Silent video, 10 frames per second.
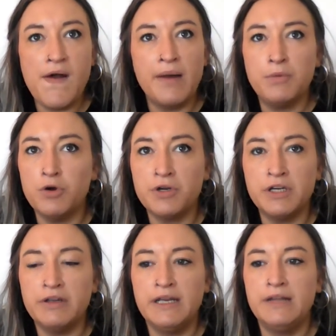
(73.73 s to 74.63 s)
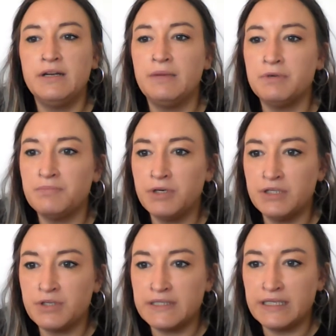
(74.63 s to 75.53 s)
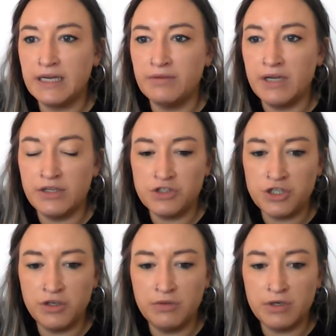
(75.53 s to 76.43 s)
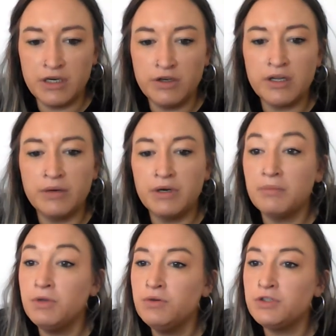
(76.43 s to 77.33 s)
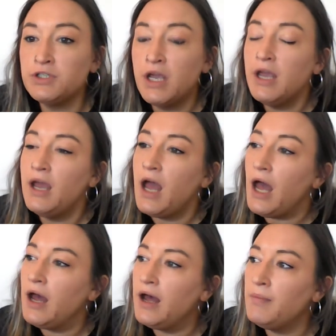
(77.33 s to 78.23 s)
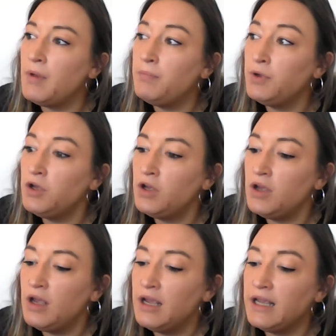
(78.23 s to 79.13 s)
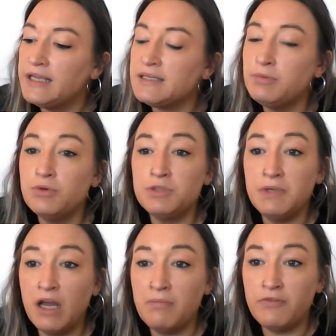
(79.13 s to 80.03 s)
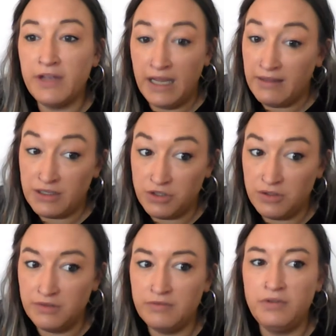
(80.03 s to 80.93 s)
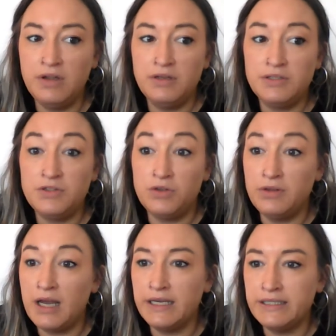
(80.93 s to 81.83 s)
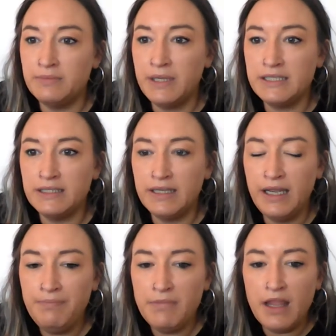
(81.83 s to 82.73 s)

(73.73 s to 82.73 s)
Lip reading: I'm not going to go and get the leopard print dressing gown and show you what I look like when I mooch. But it's important to be comfy, and that student focused on that a little bit, didn't they?